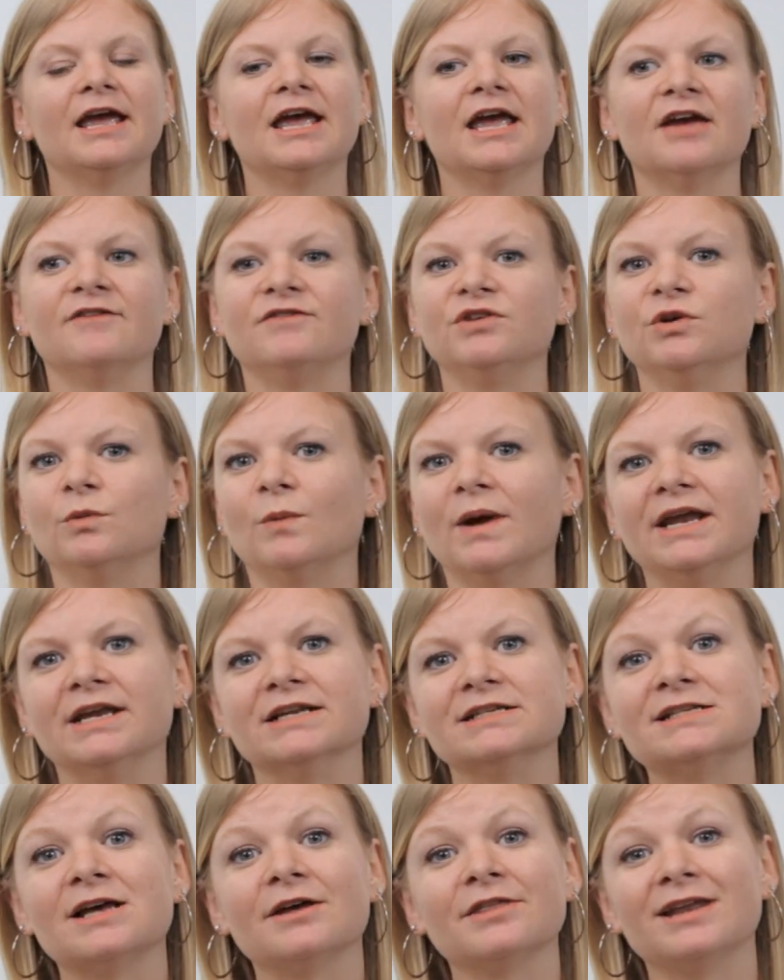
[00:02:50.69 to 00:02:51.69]
If you wait
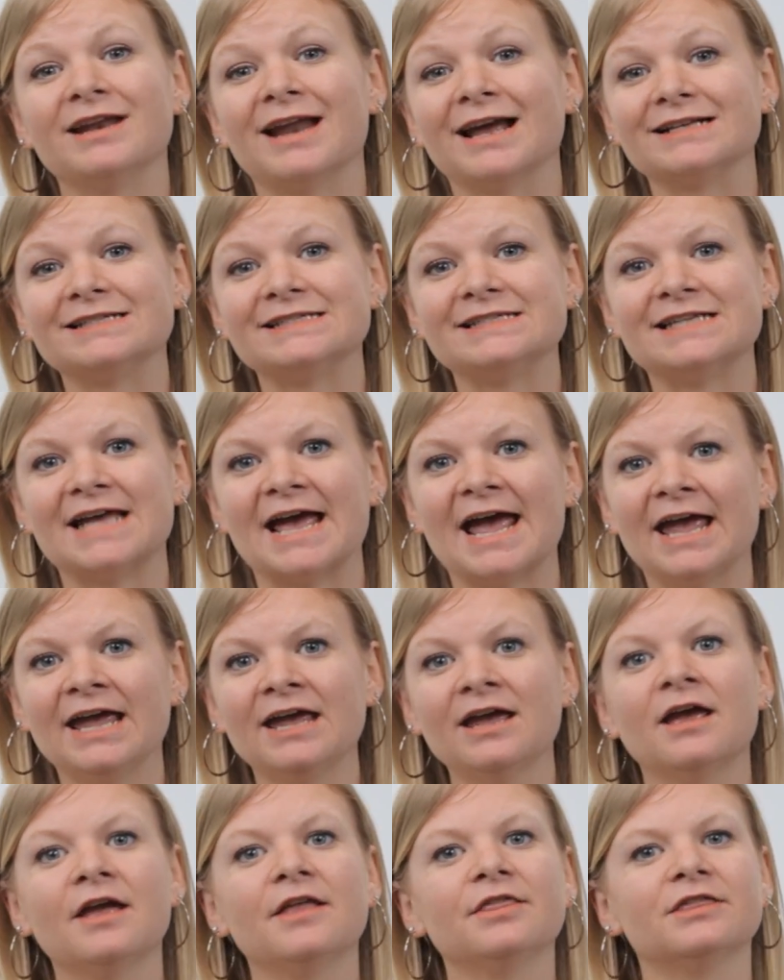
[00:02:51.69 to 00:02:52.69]
until the next
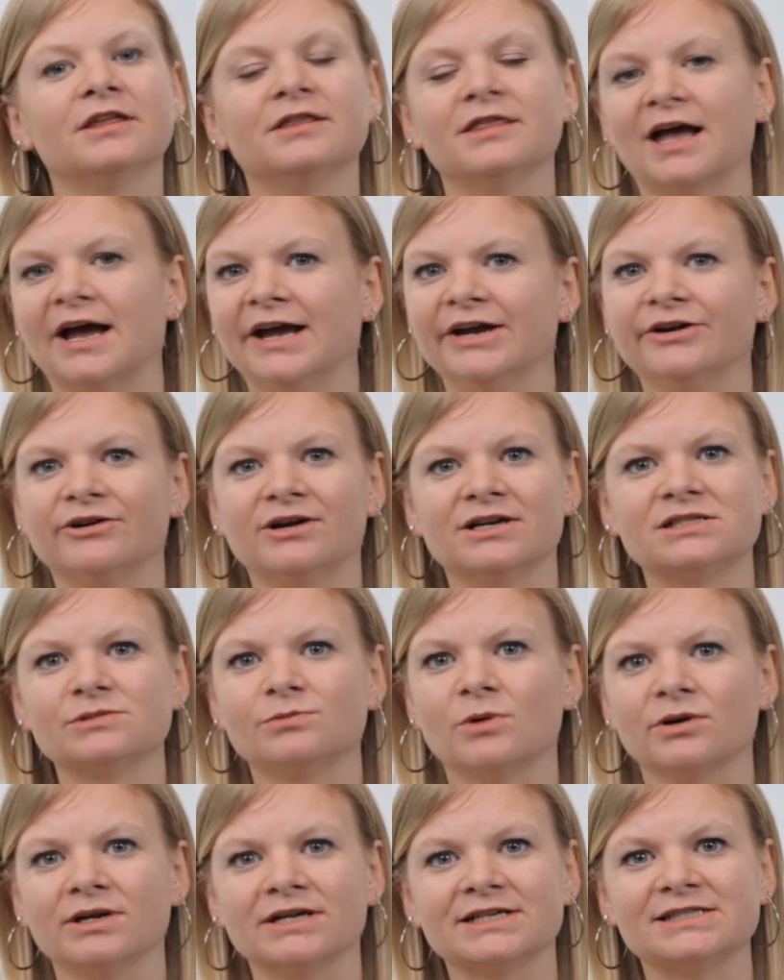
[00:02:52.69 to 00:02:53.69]
day, then the IRS
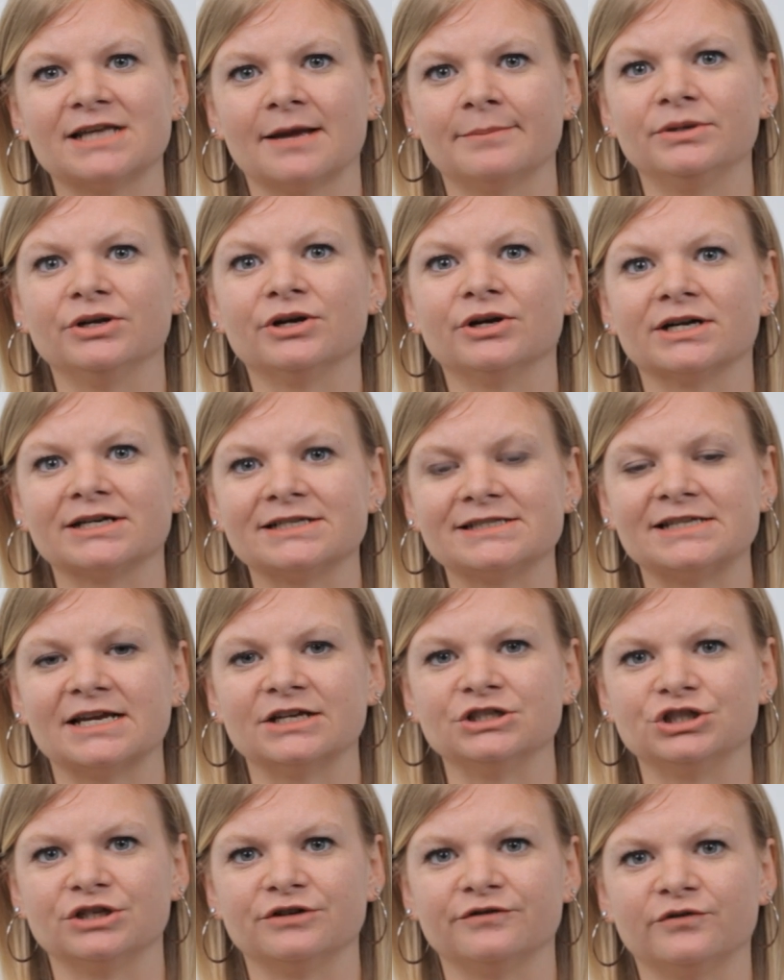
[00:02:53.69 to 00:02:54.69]
won't accept your
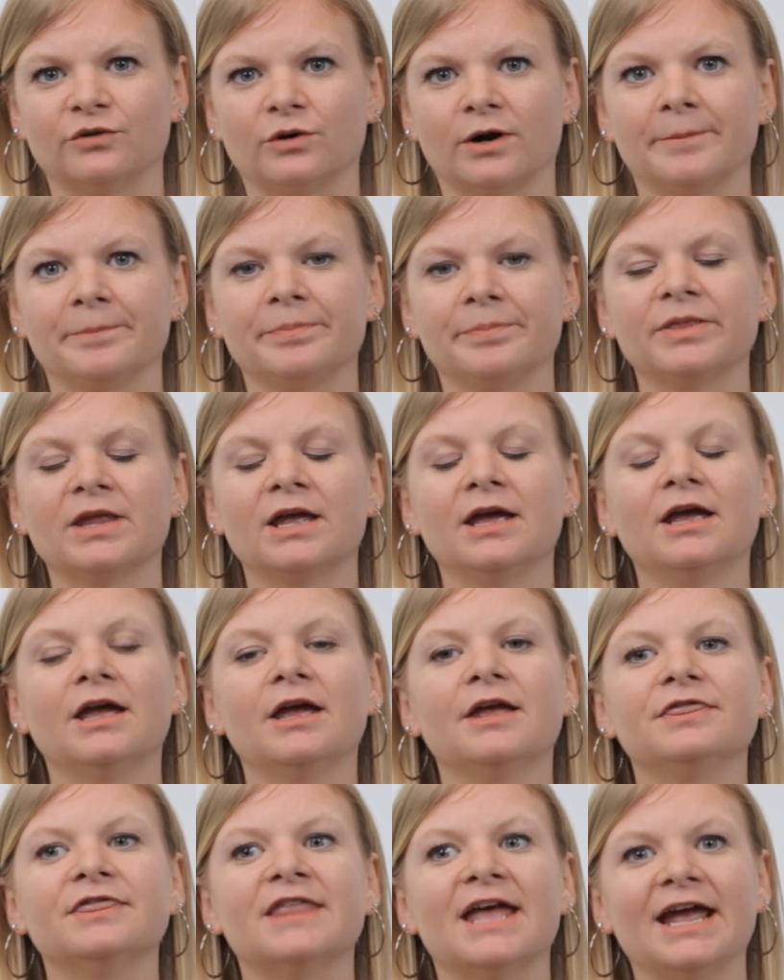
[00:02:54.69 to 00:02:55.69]
extension form. The